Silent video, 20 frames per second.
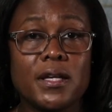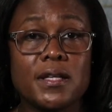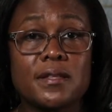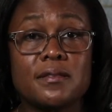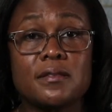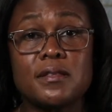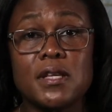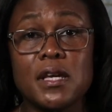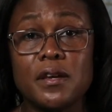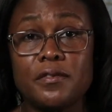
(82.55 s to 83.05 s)

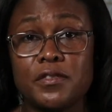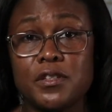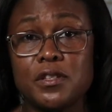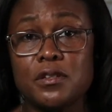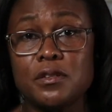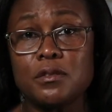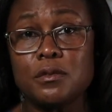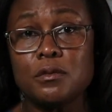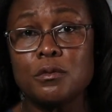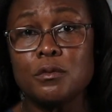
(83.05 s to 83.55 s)
it's safe
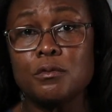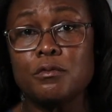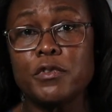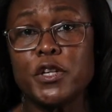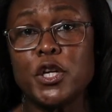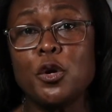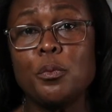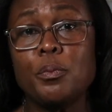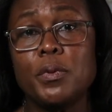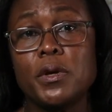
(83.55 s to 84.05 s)
to
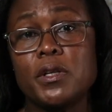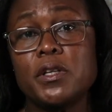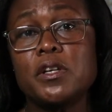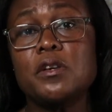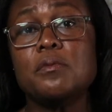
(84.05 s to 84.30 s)
reopen